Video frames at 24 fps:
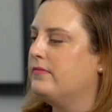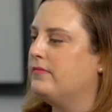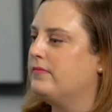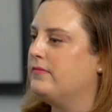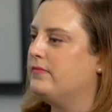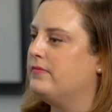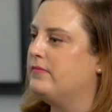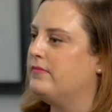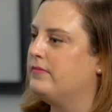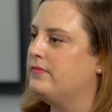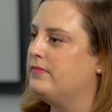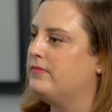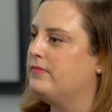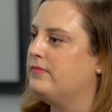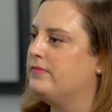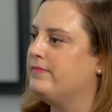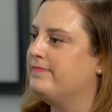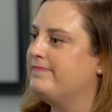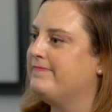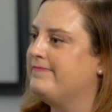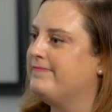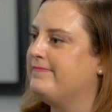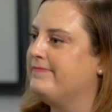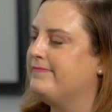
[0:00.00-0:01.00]

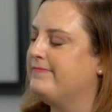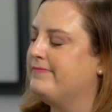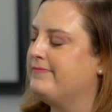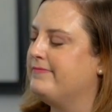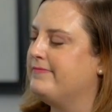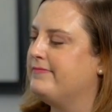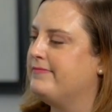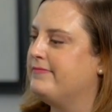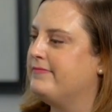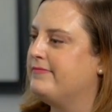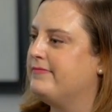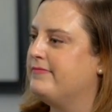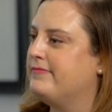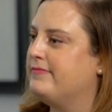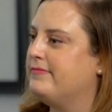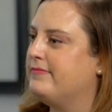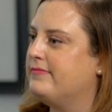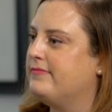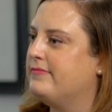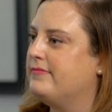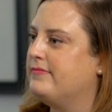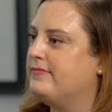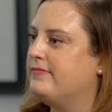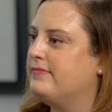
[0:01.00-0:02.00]

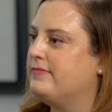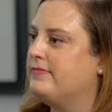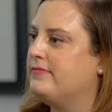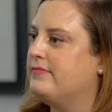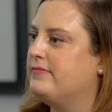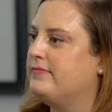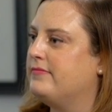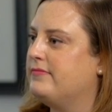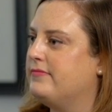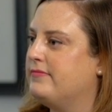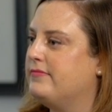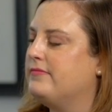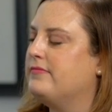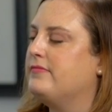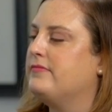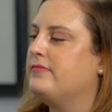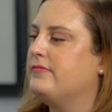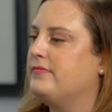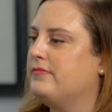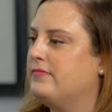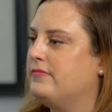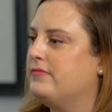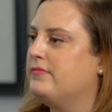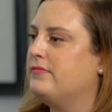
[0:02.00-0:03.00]

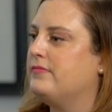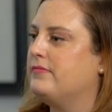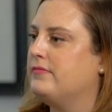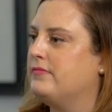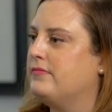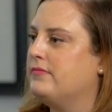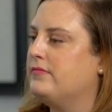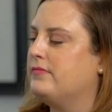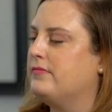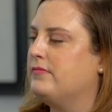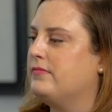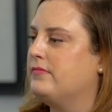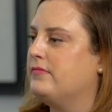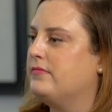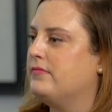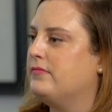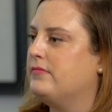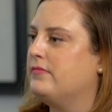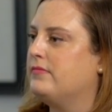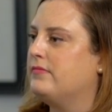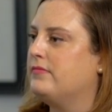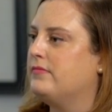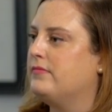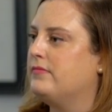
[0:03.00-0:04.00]

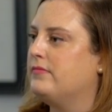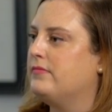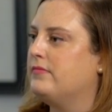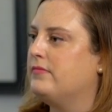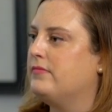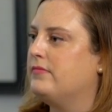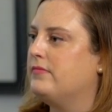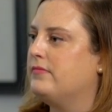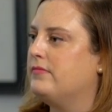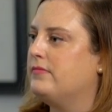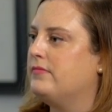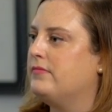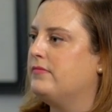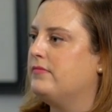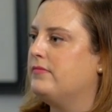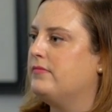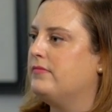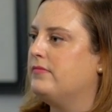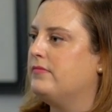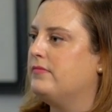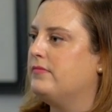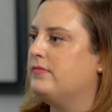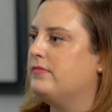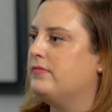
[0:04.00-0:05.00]

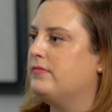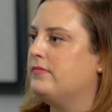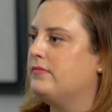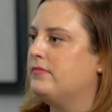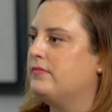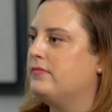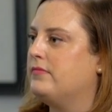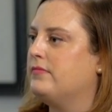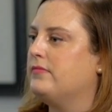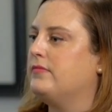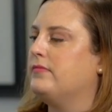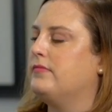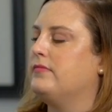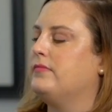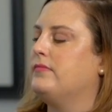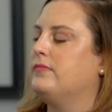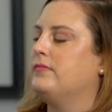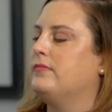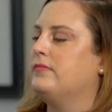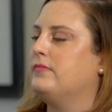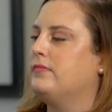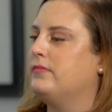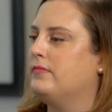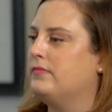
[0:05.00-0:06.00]

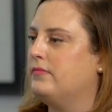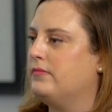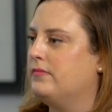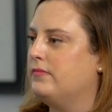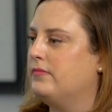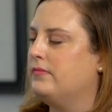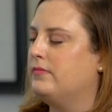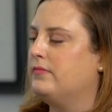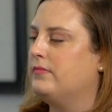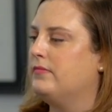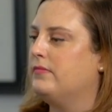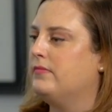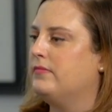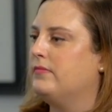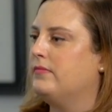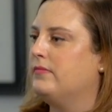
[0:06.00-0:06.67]
[no speech]